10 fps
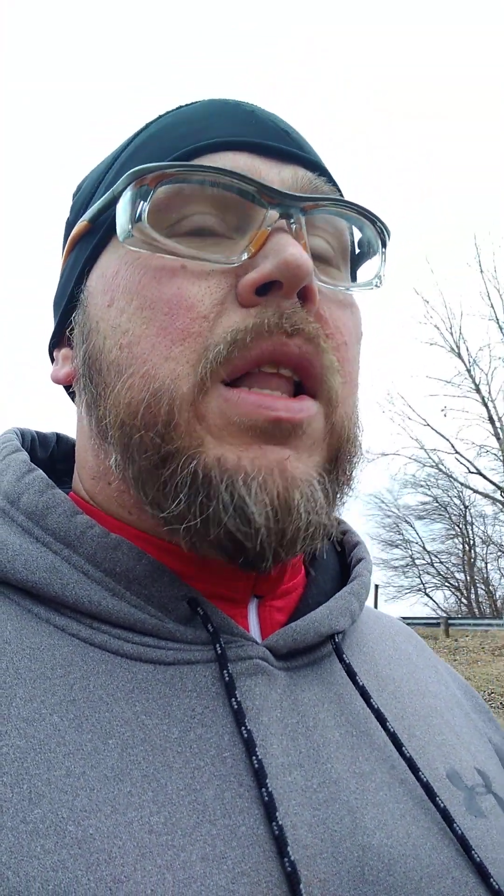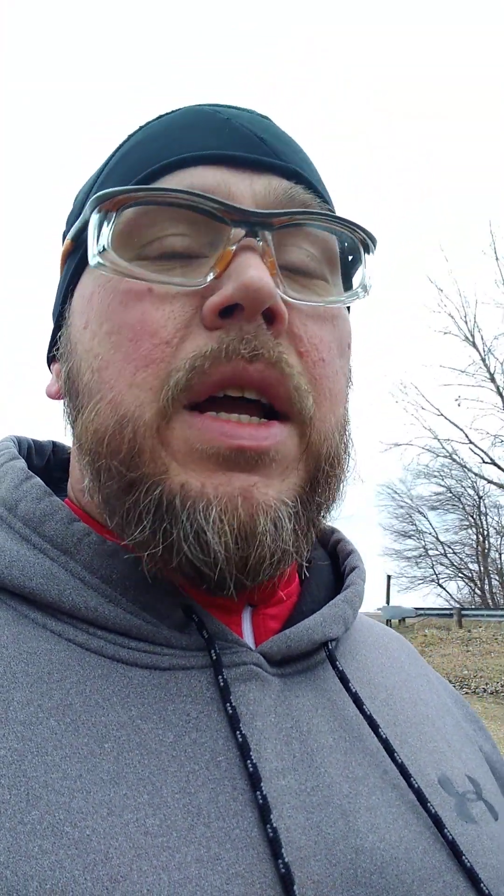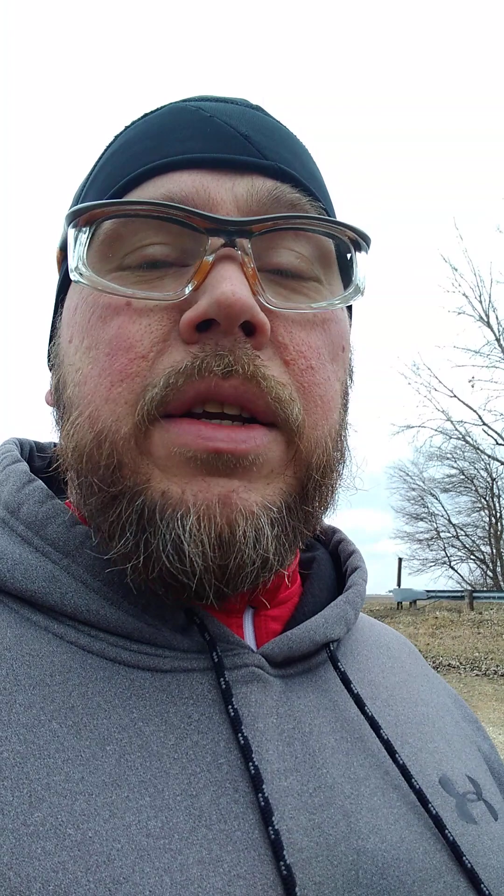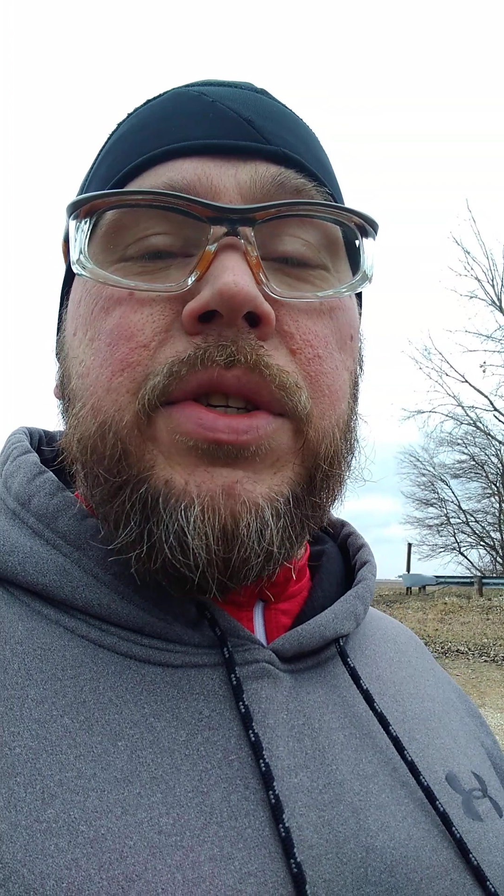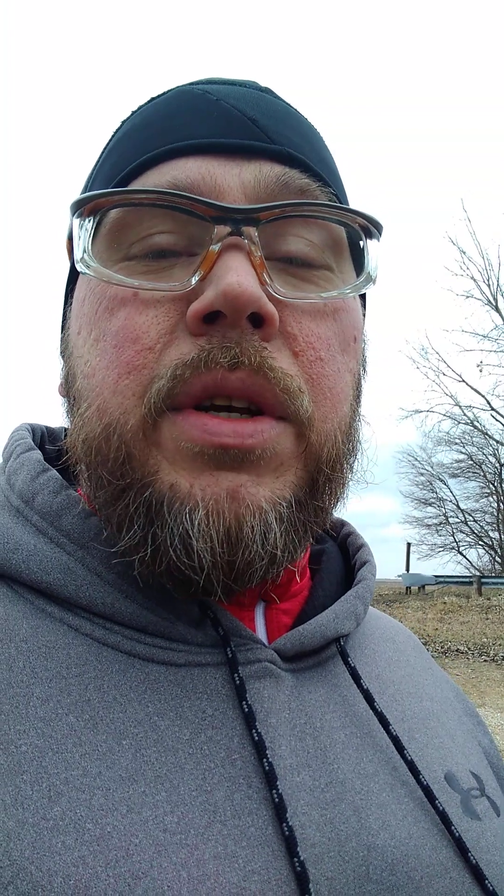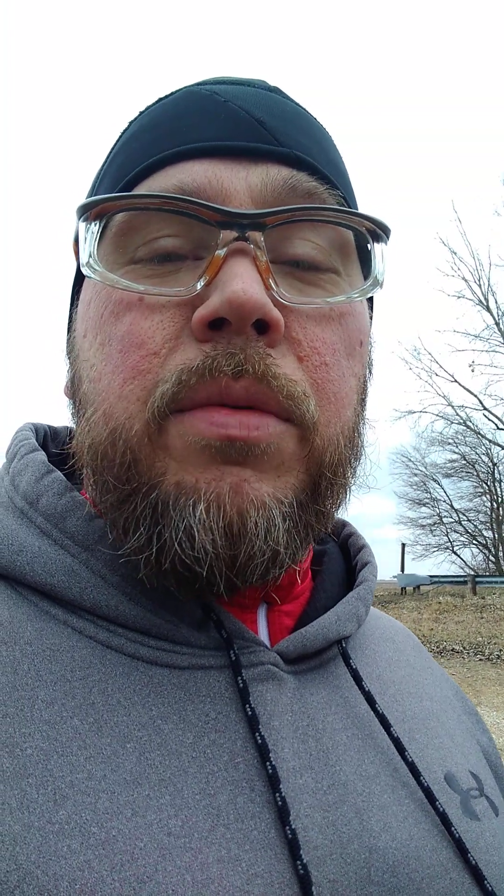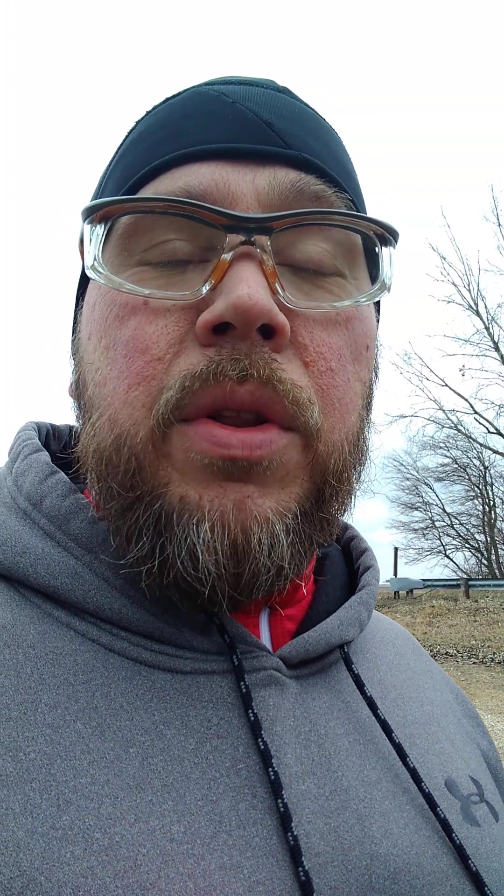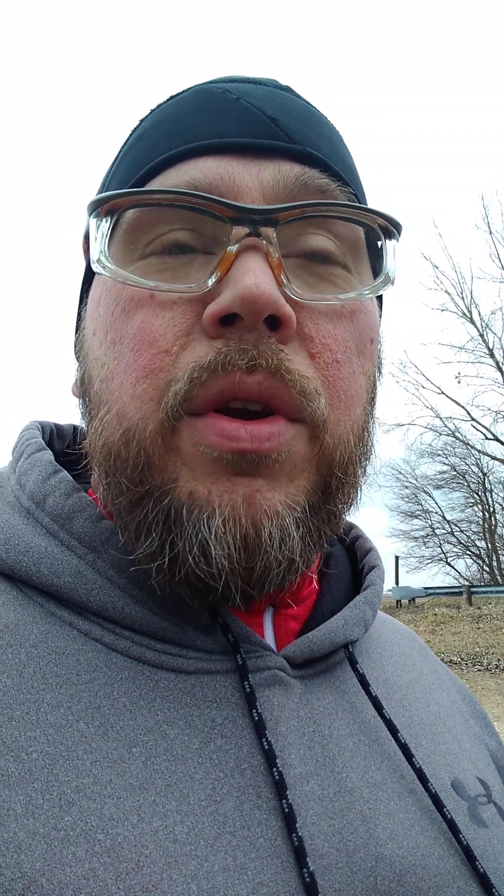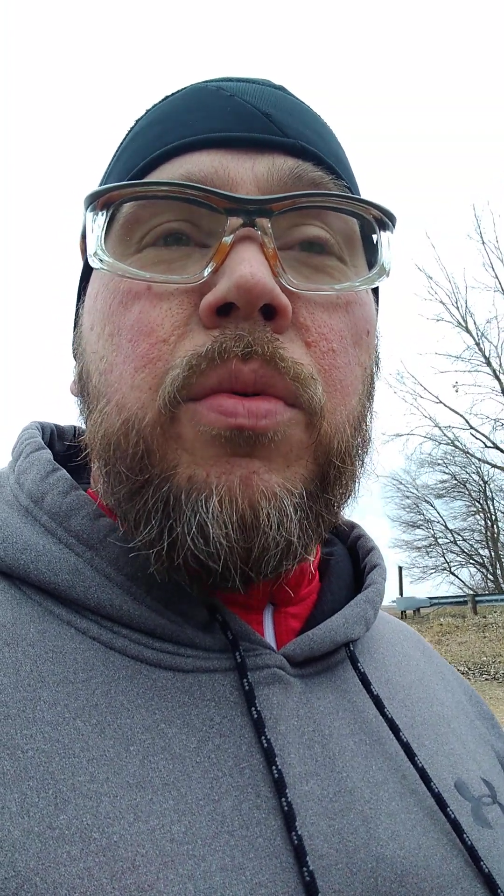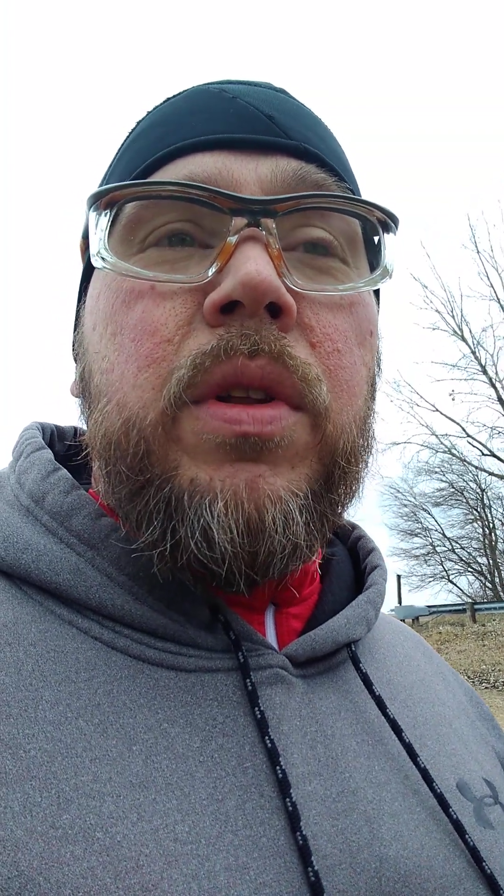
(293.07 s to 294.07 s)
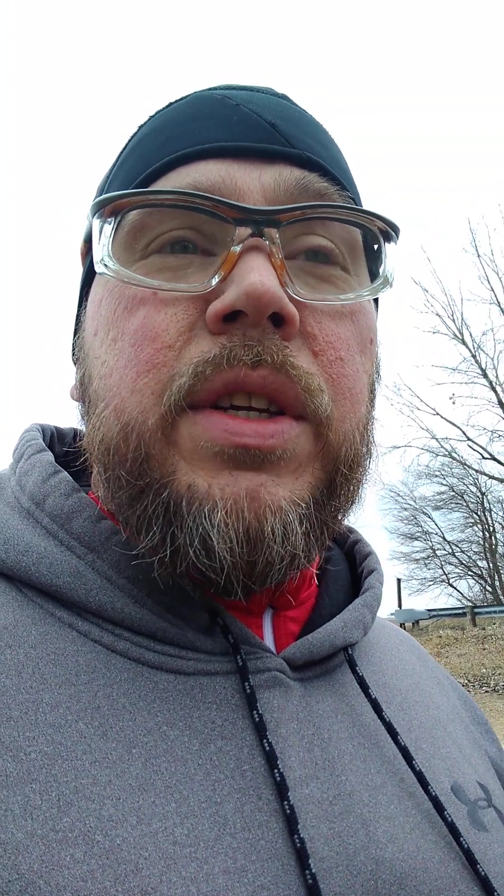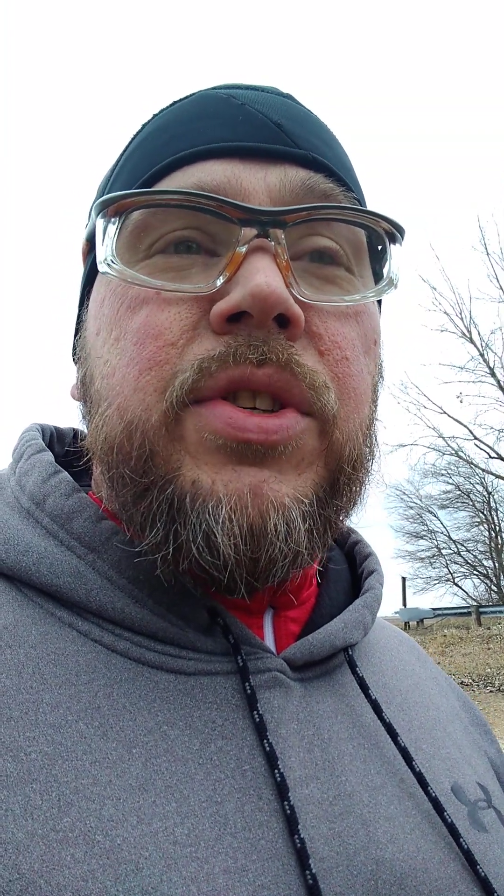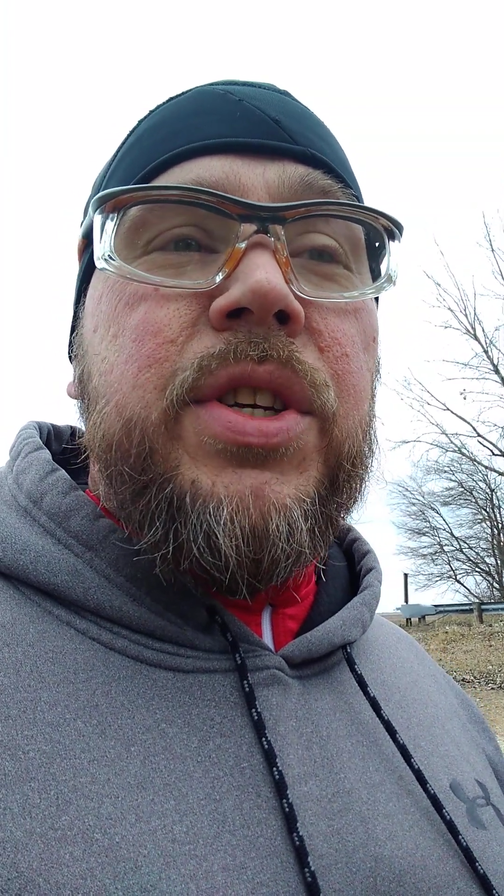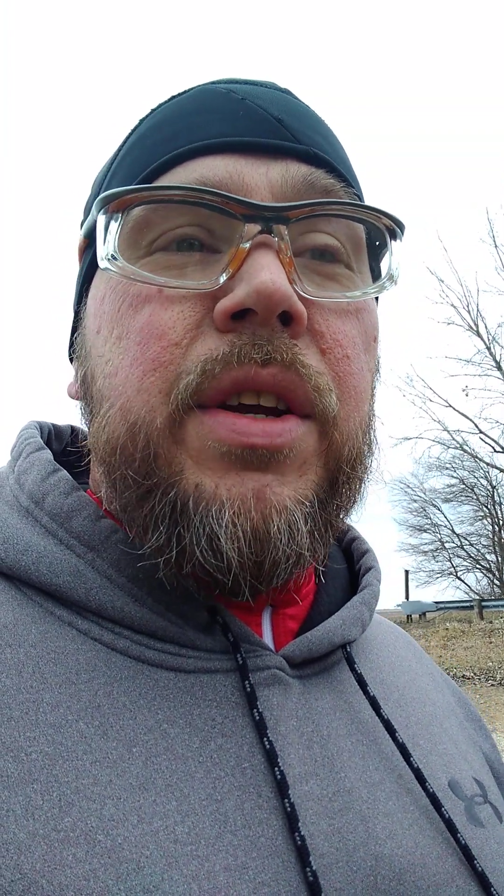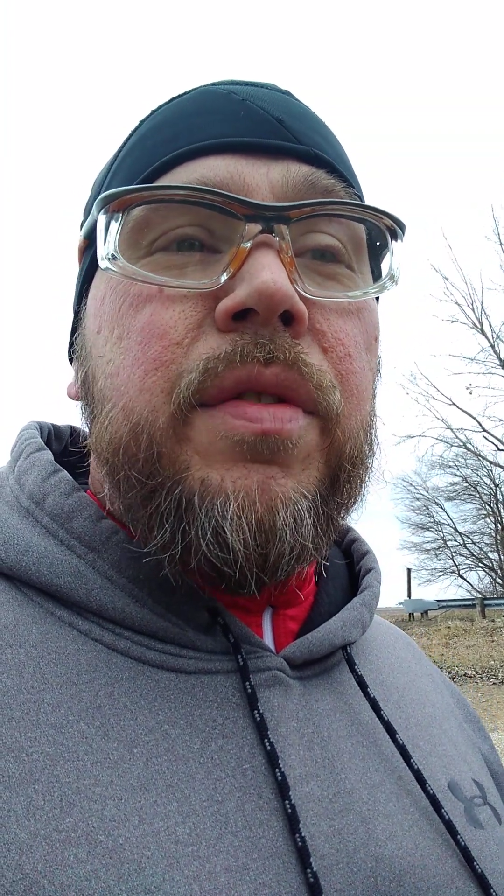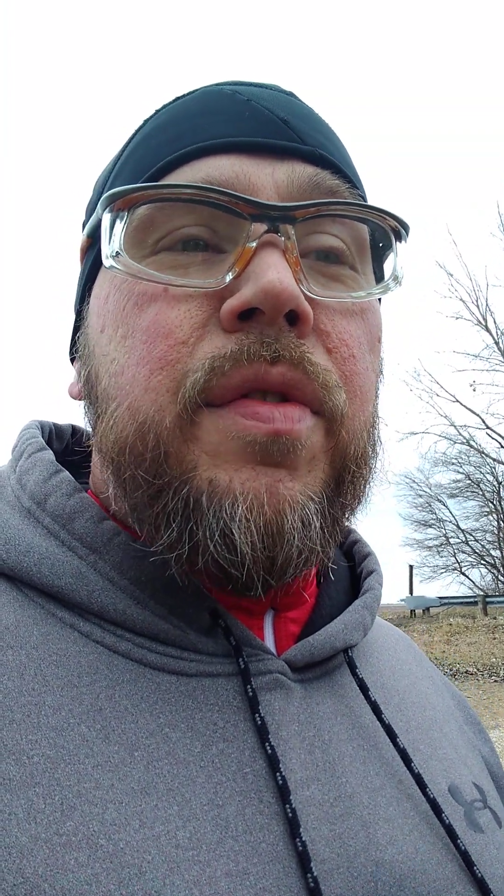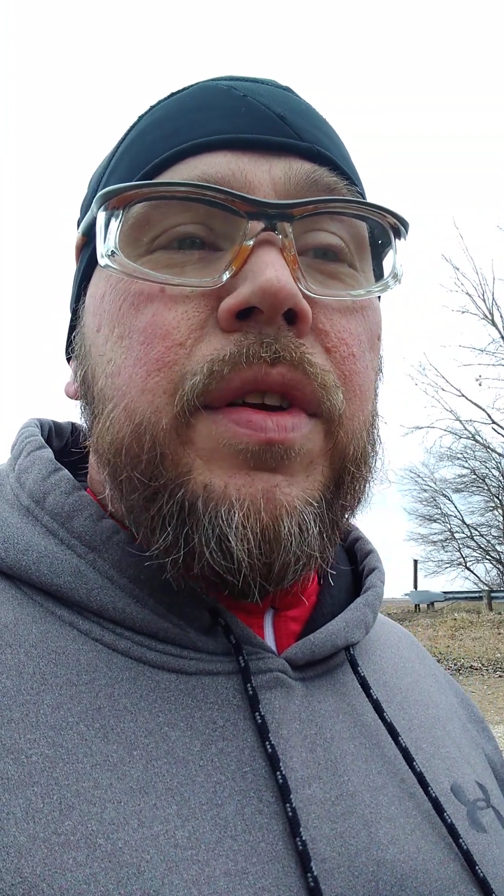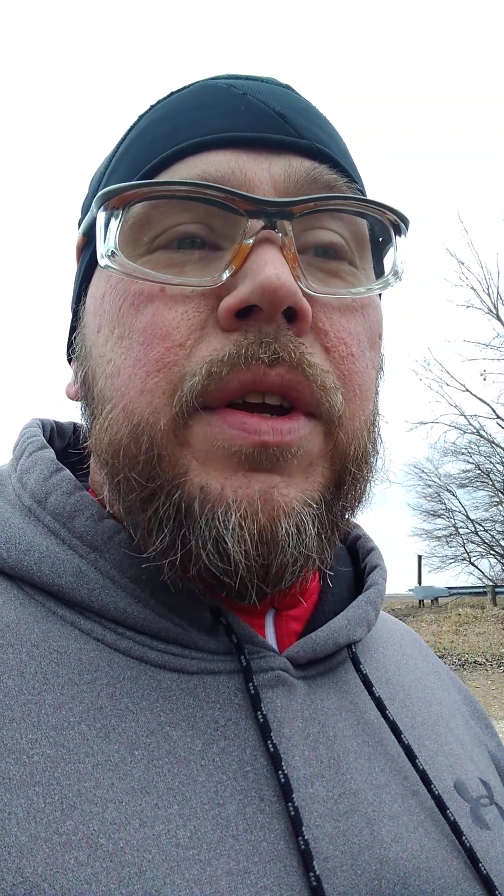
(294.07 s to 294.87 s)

legs and everything really stiff,